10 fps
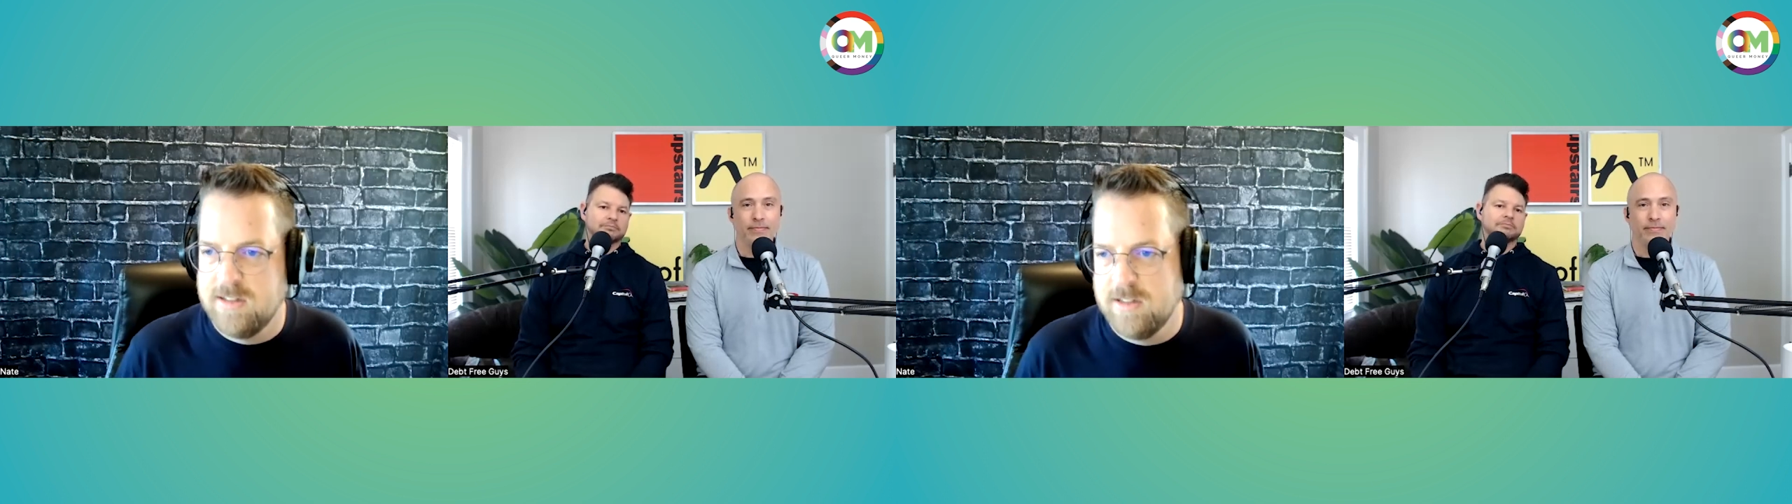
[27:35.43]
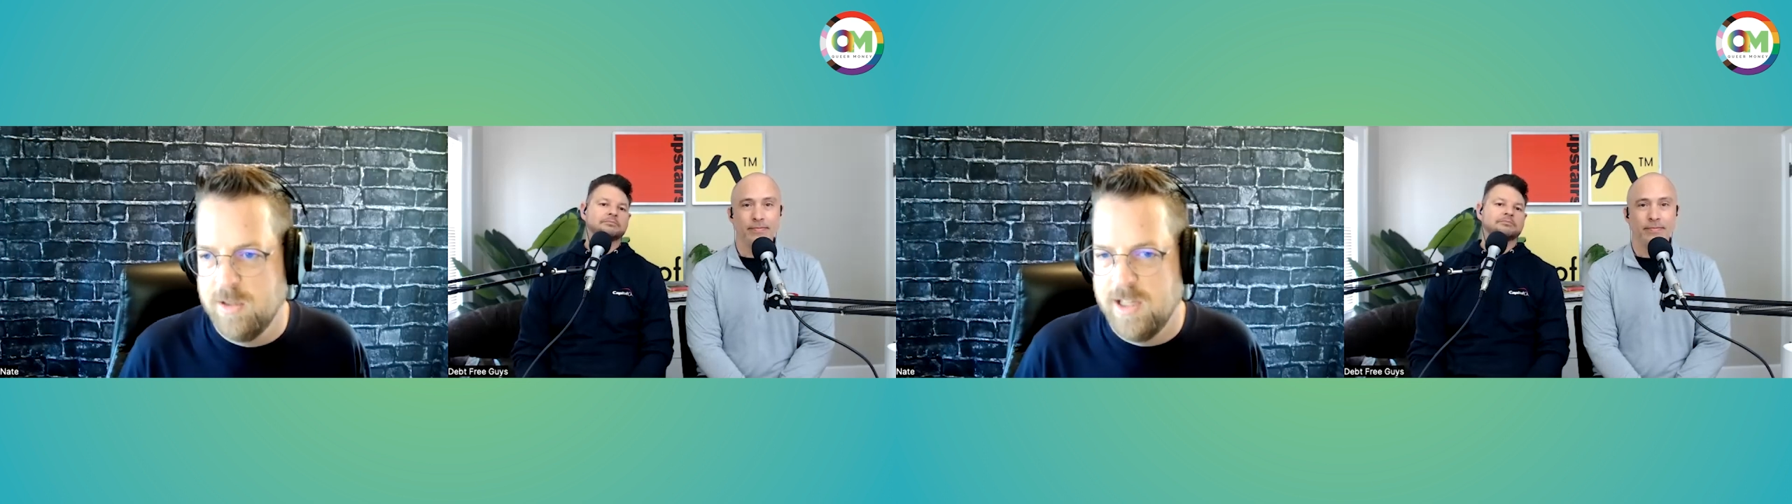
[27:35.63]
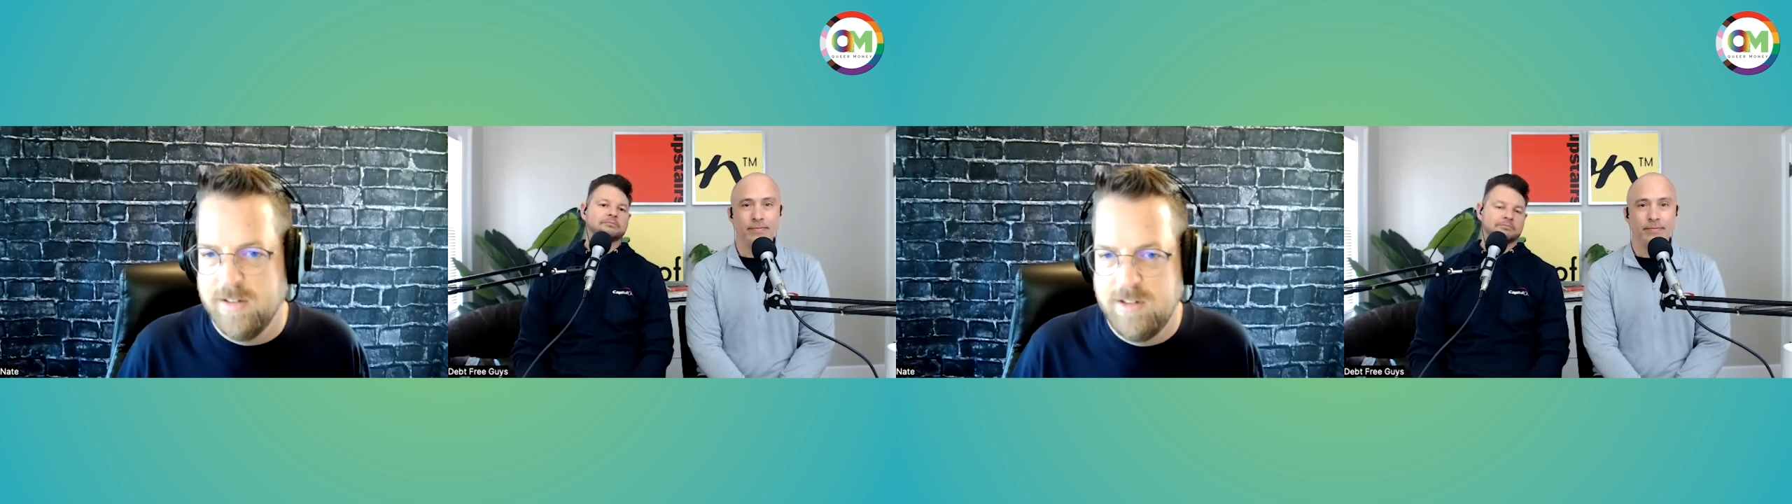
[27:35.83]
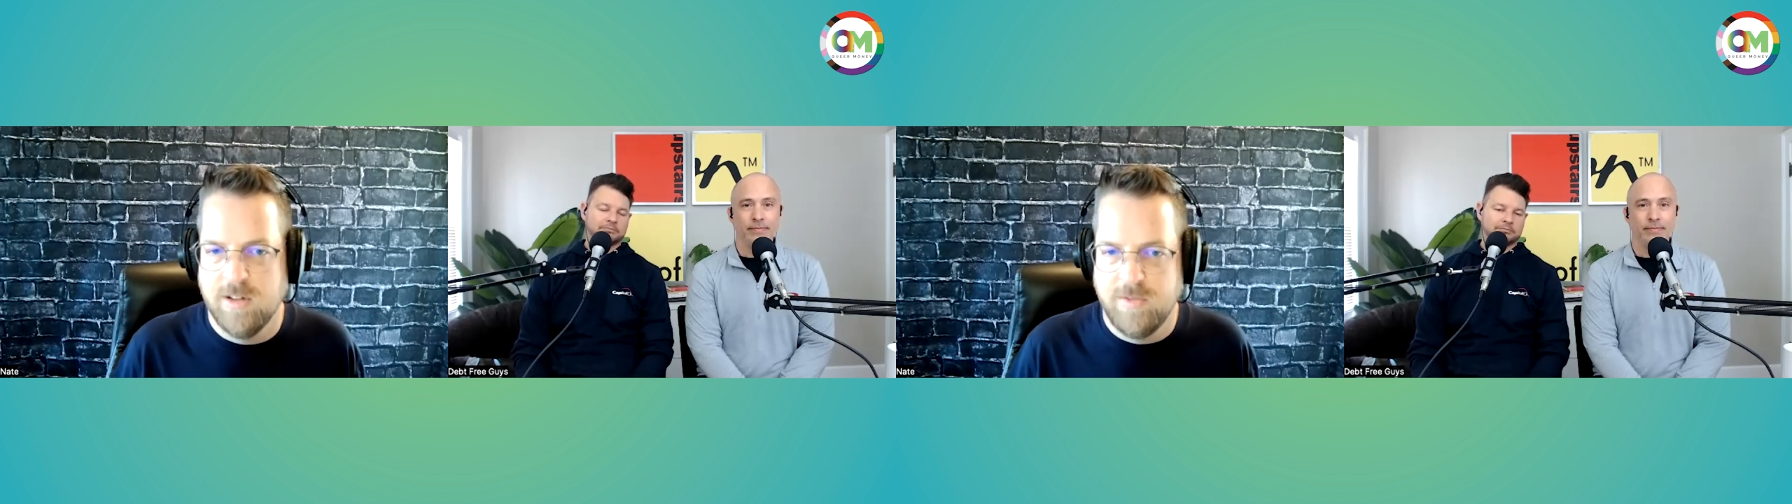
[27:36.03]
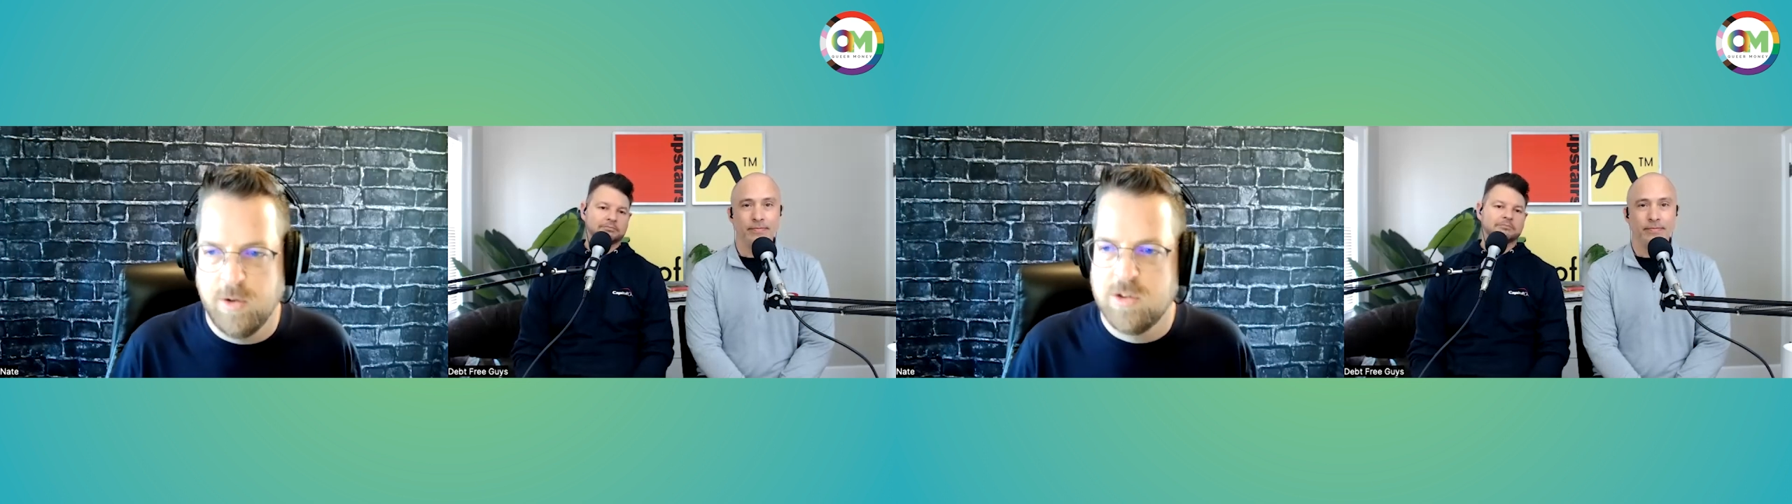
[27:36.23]
so
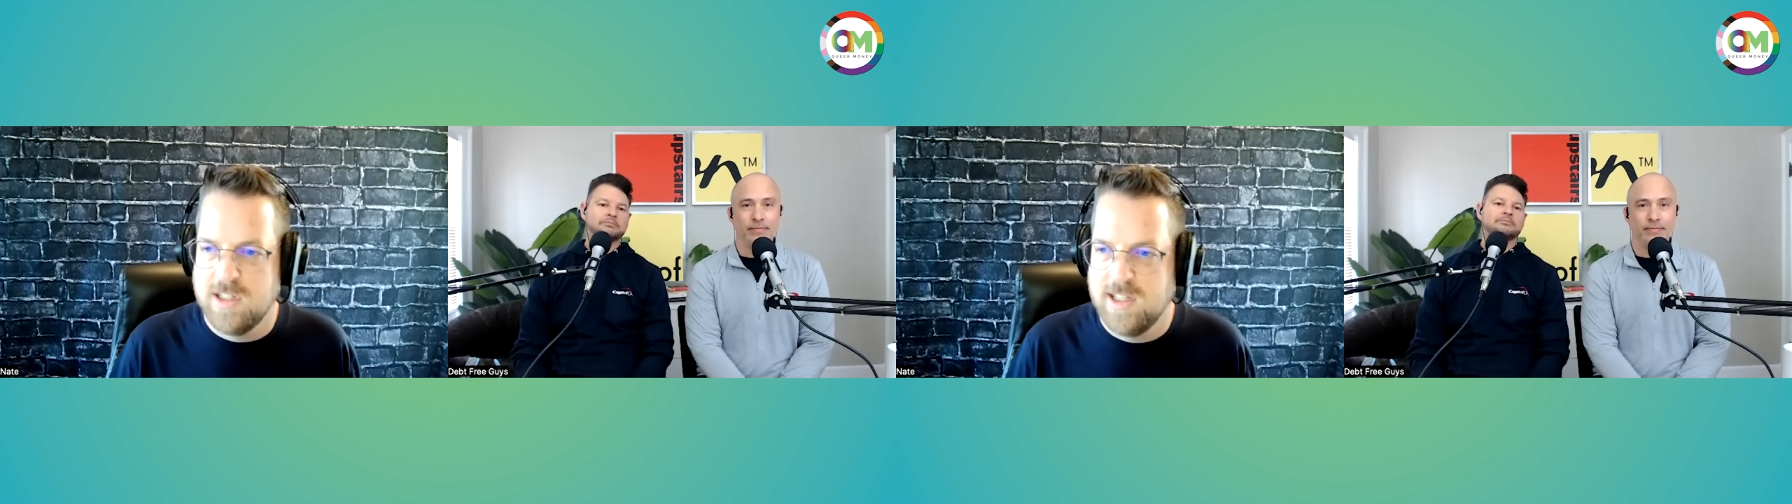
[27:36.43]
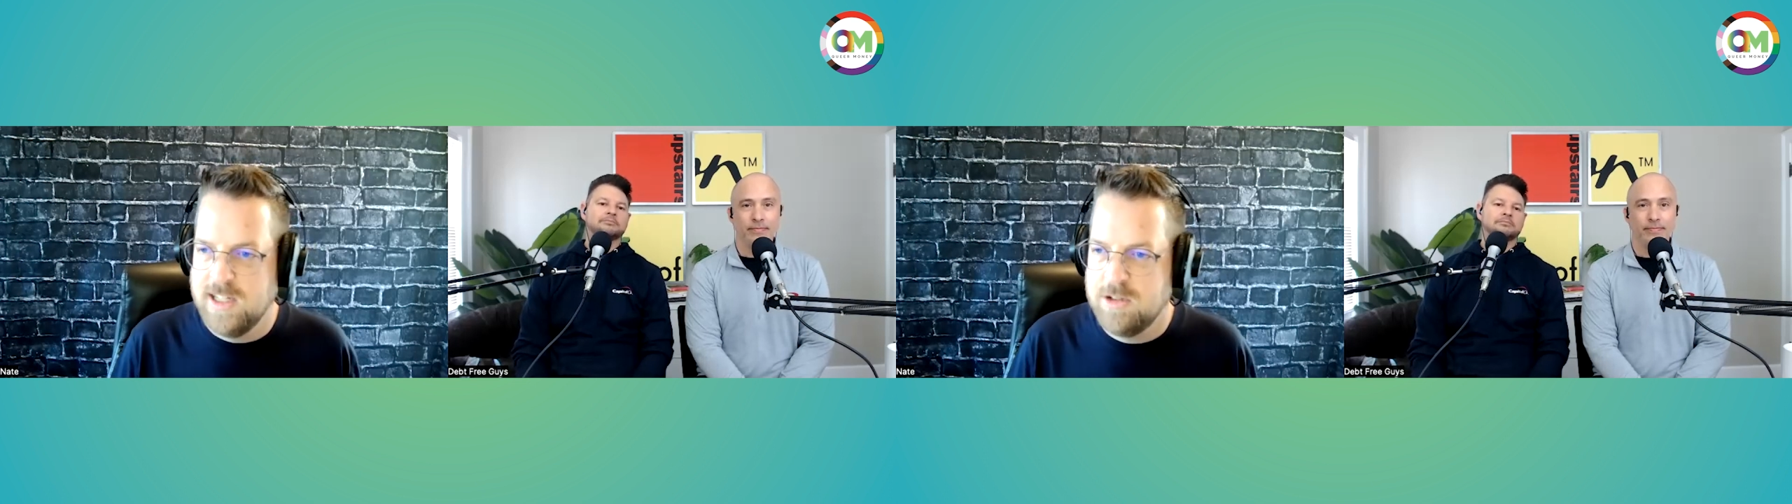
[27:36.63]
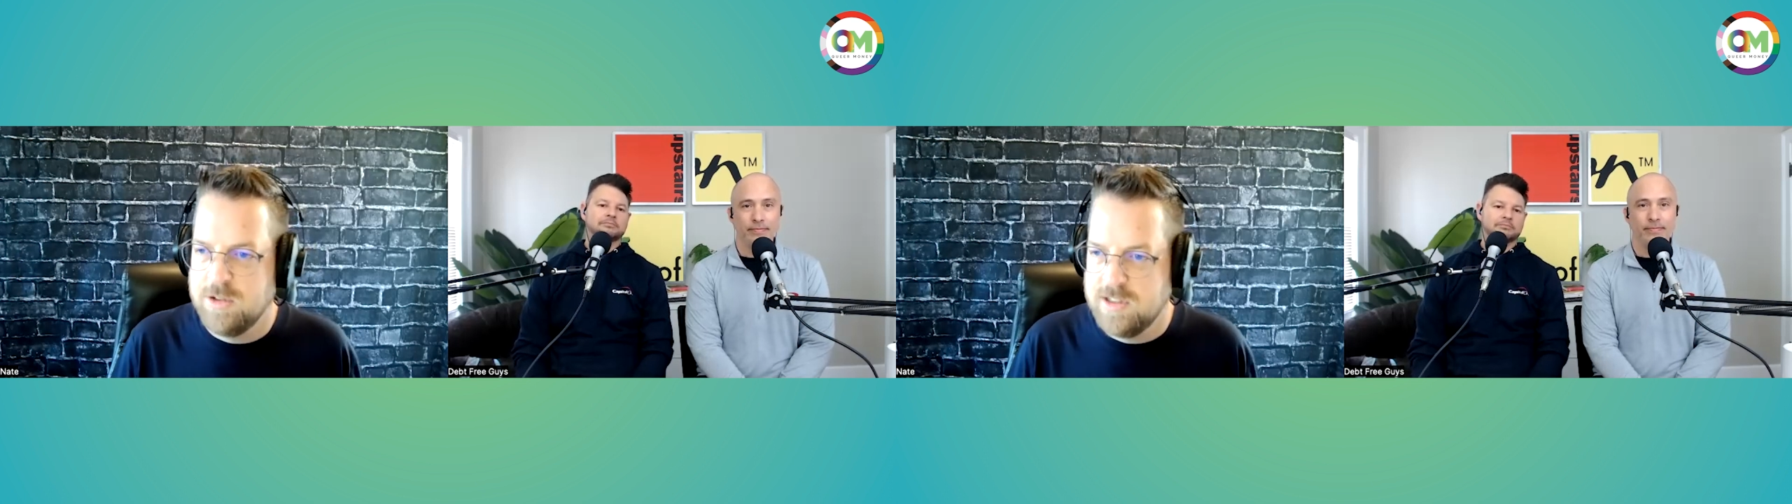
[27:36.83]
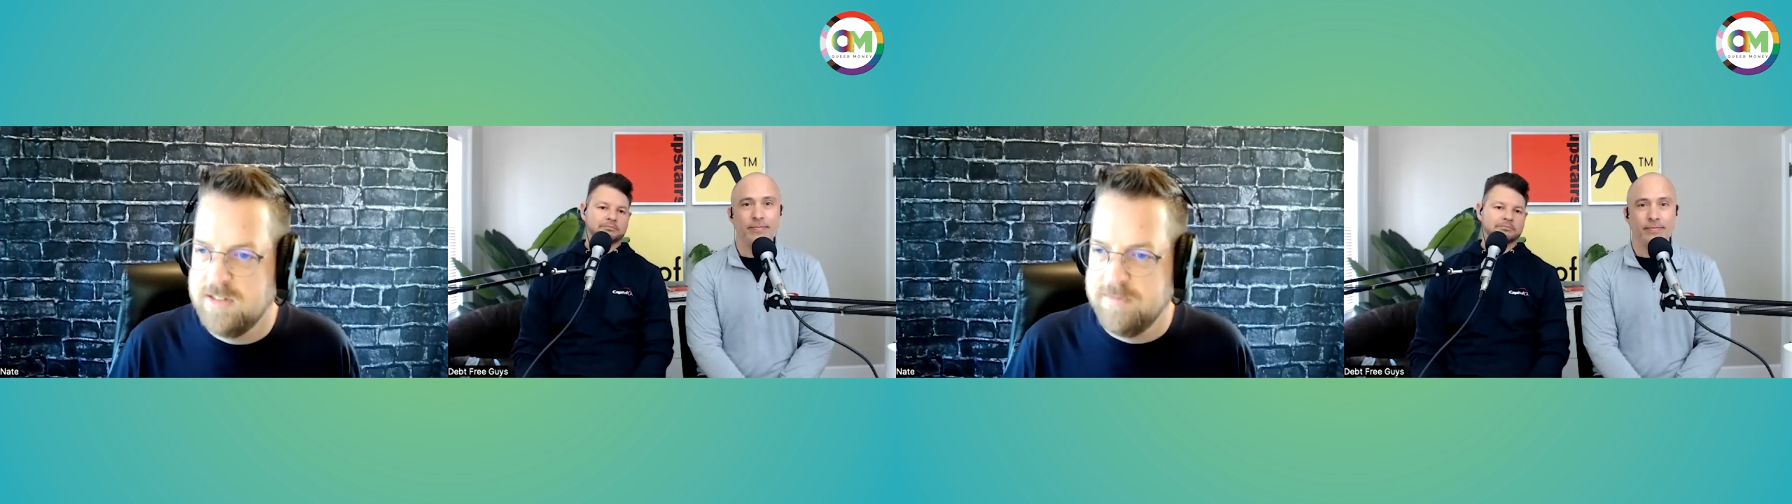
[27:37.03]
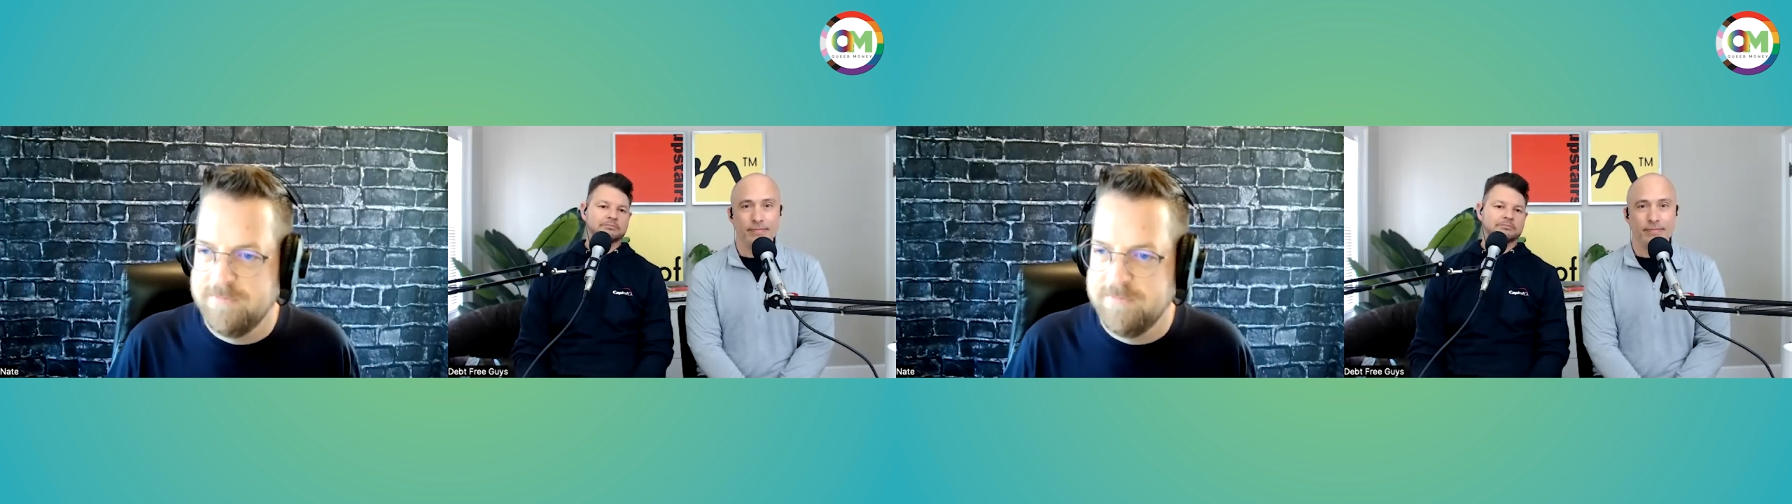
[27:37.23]
that, folks can get interested.